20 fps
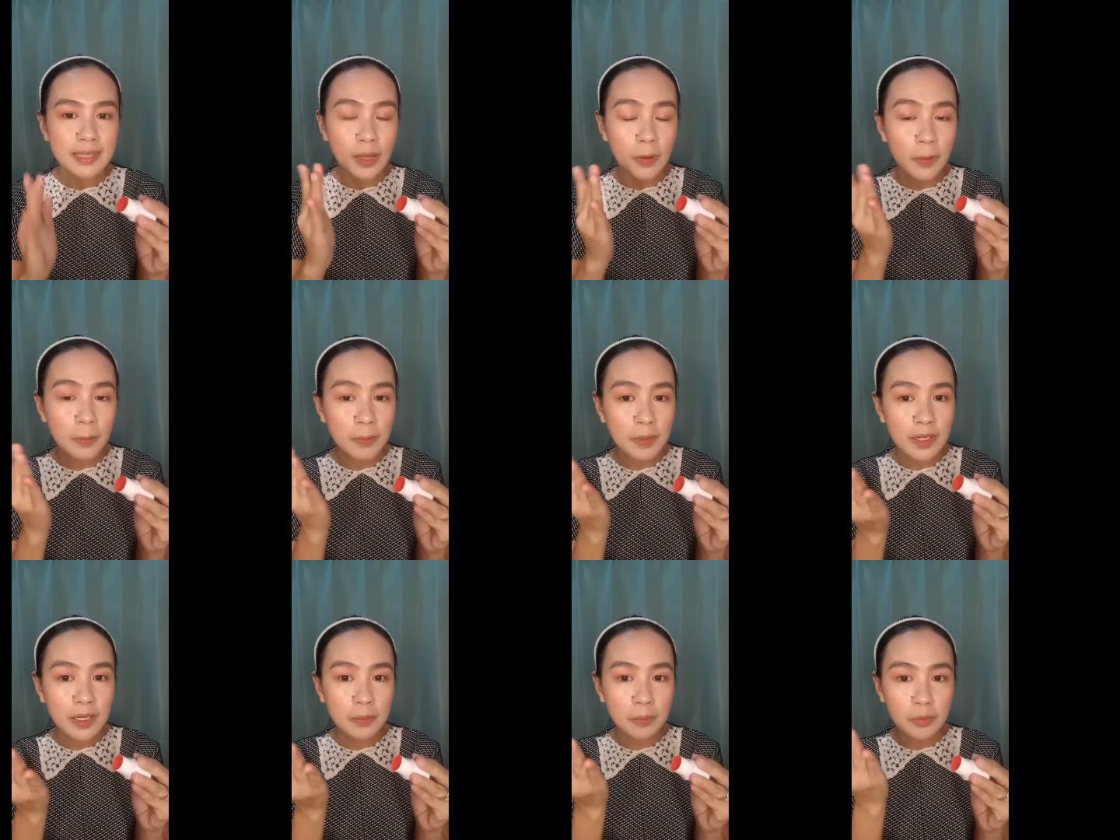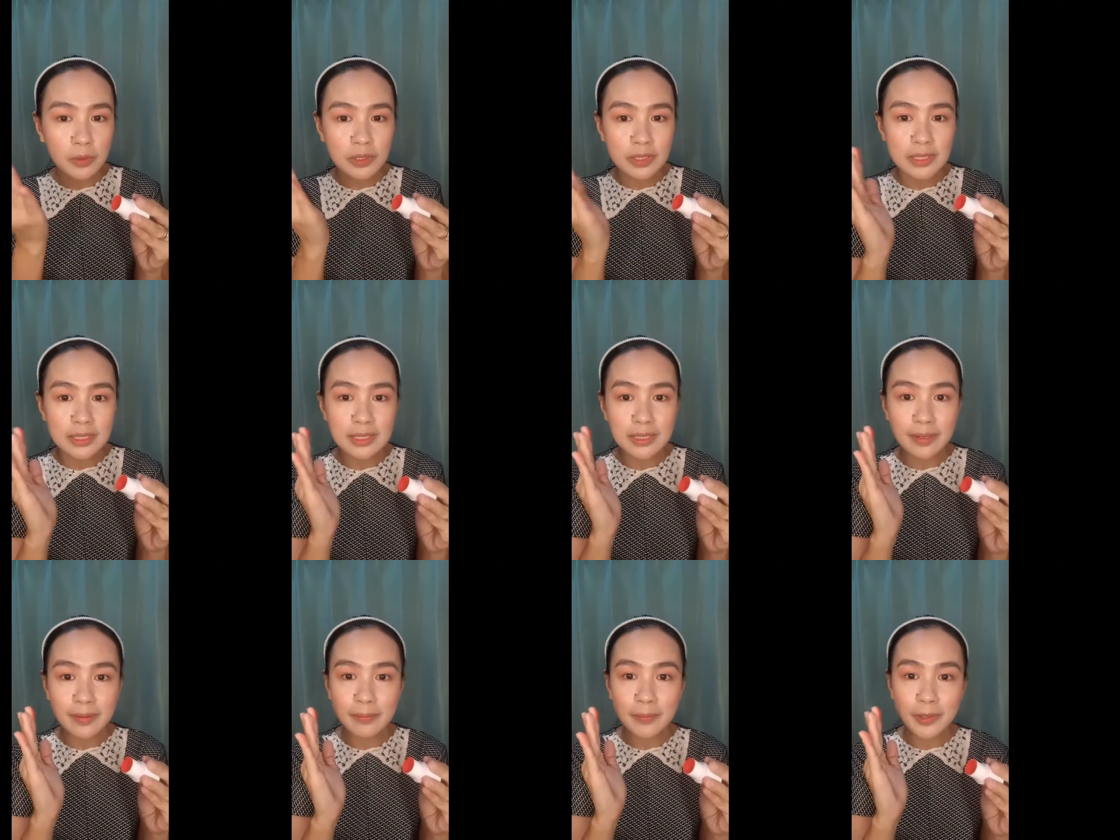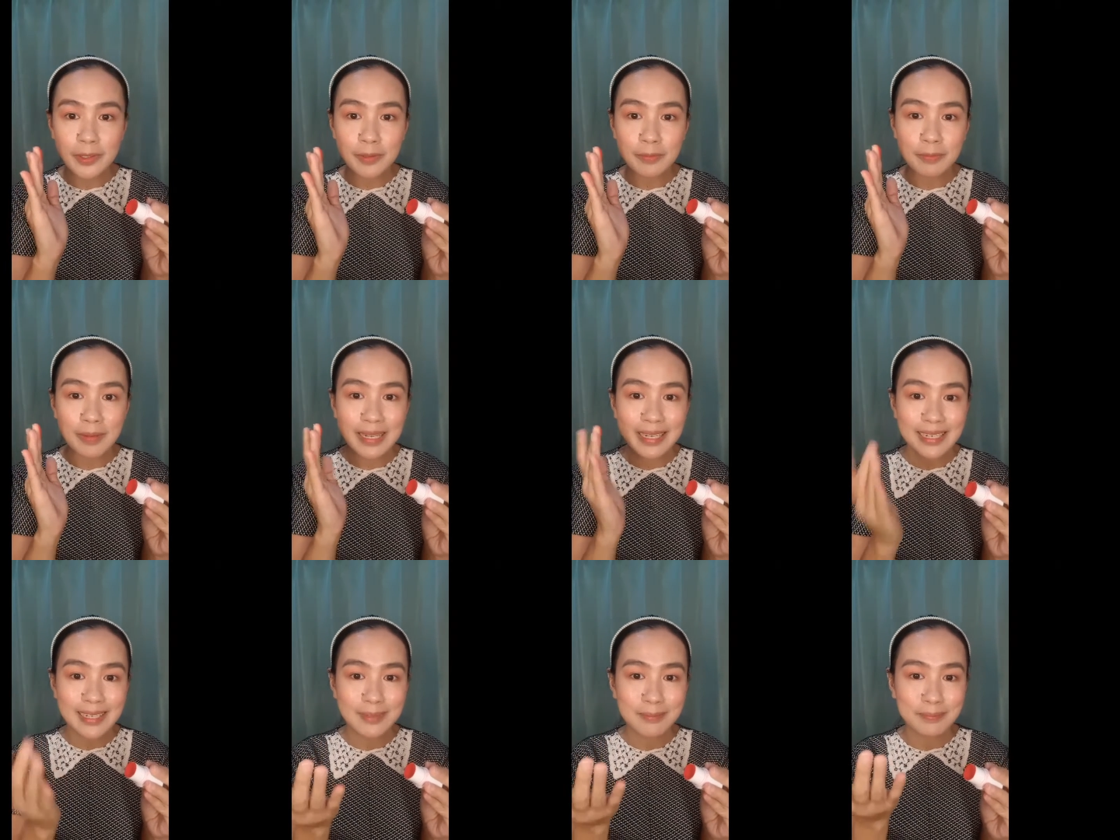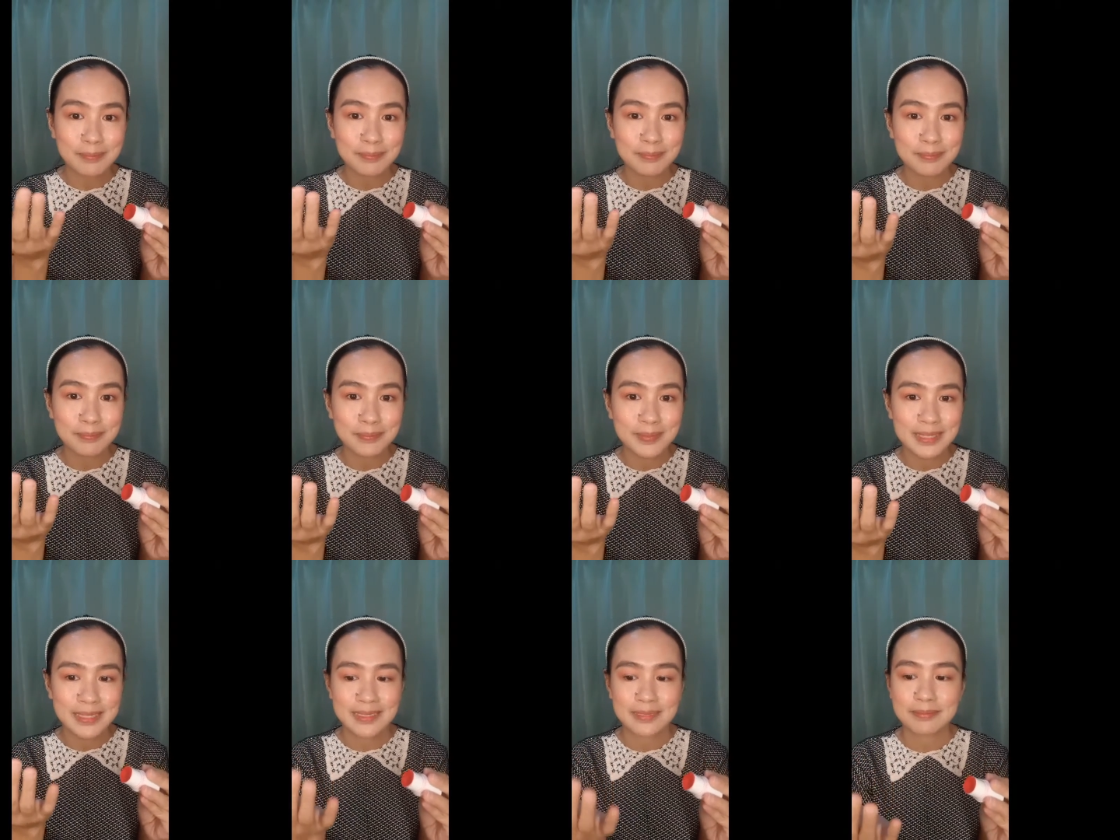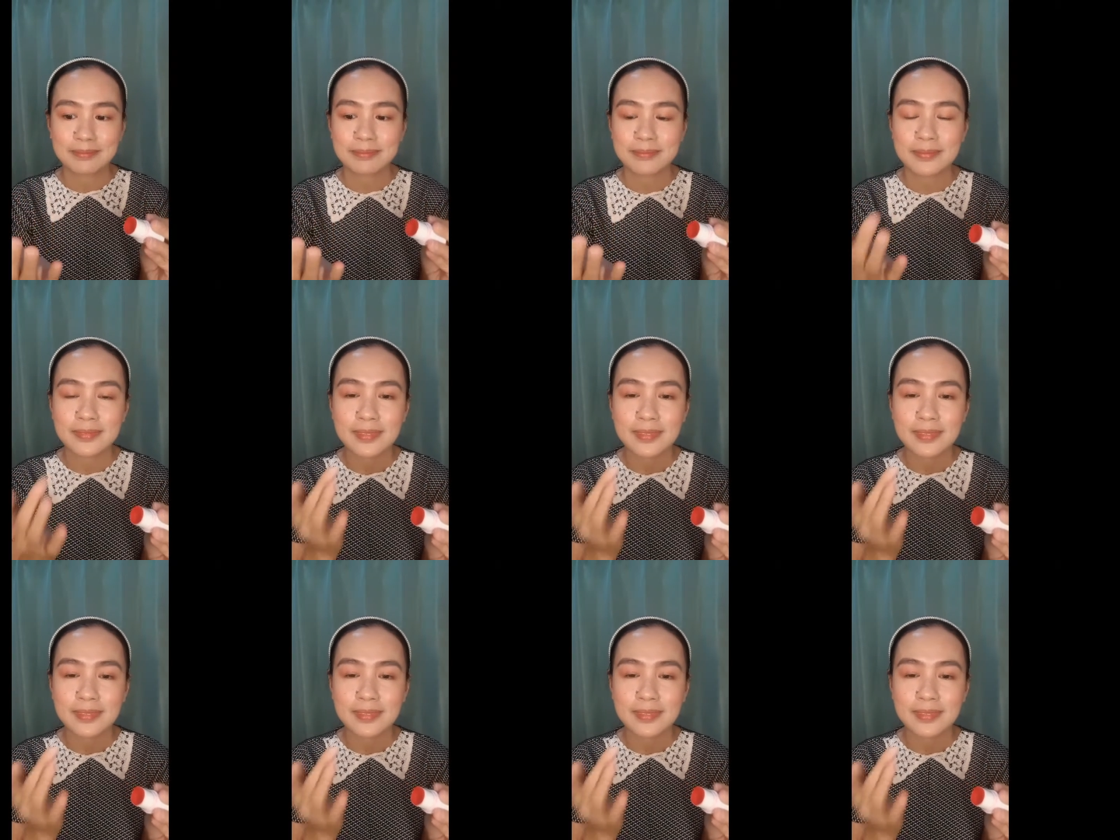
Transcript: Now I'm gonna put some on my lips.